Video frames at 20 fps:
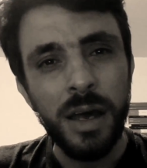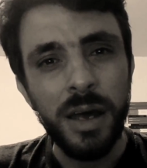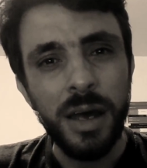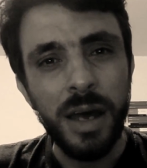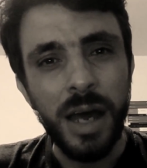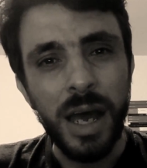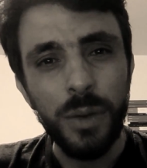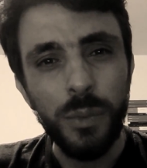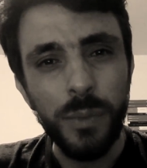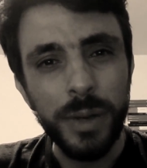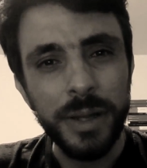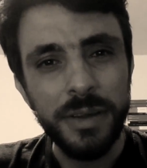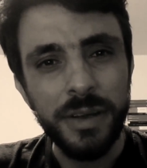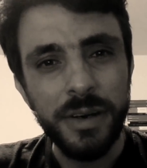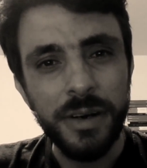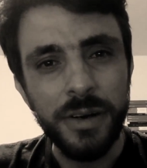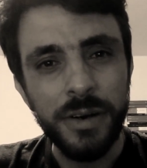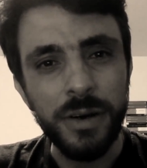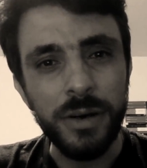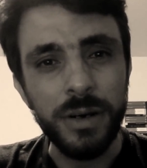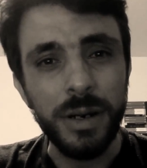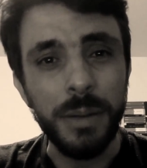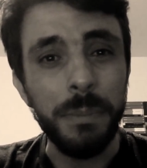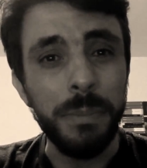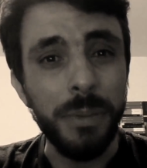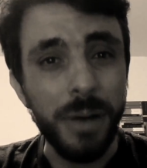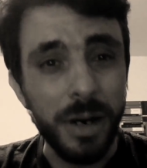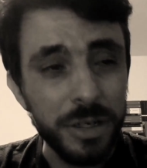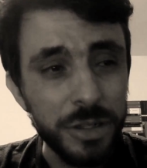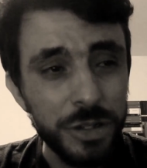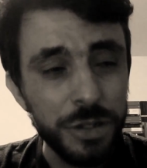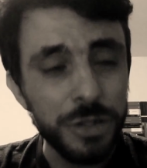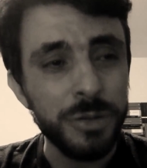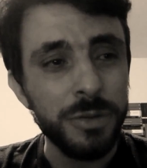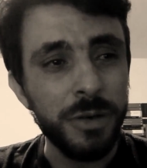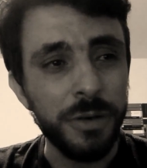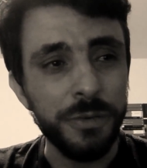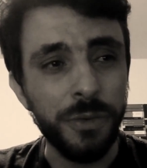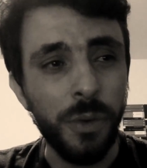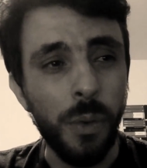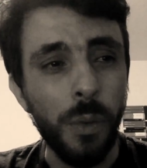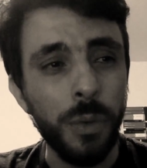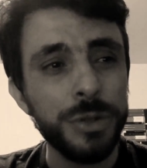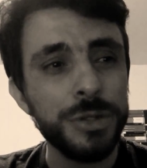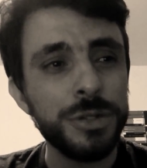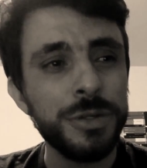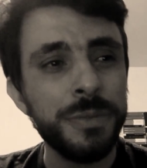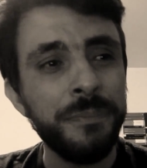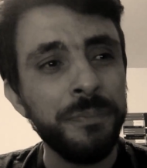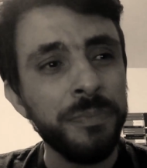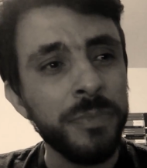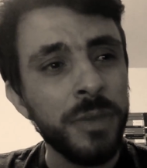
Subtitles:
I went there on a bus, of course.